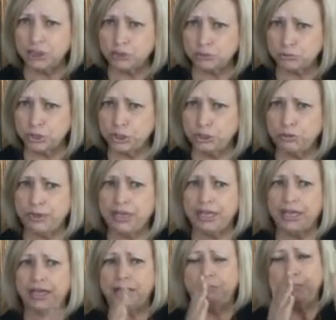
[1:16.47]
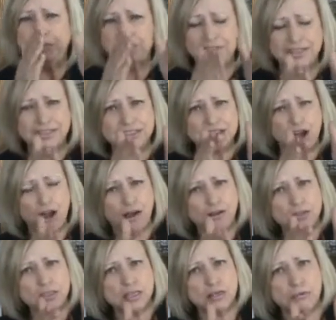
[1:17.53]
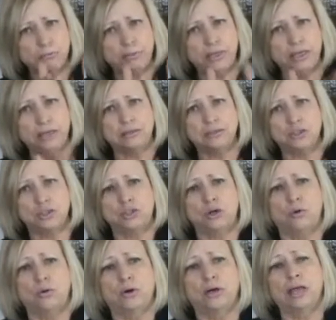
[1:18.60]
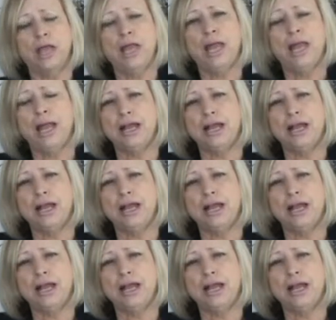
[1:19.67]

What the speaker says: through it, but it's also being stored